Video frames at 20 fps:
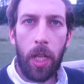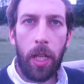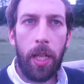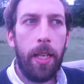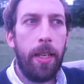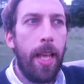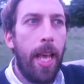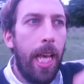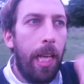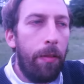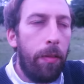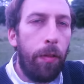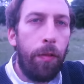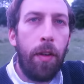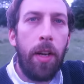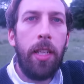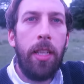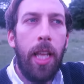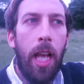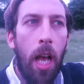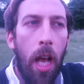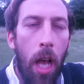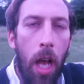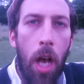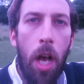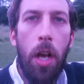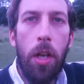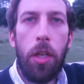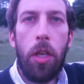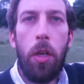And everything that
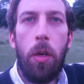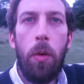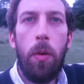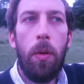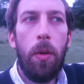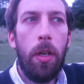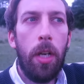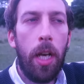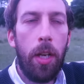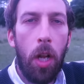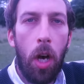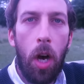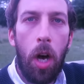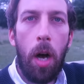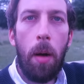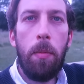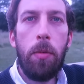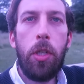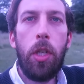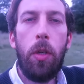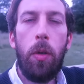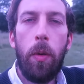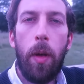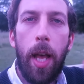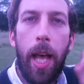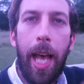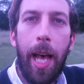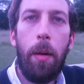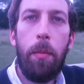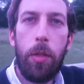hurt you and harmed you
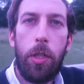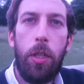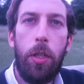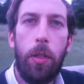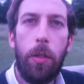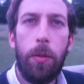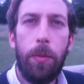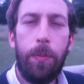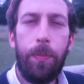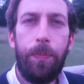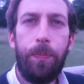helped you.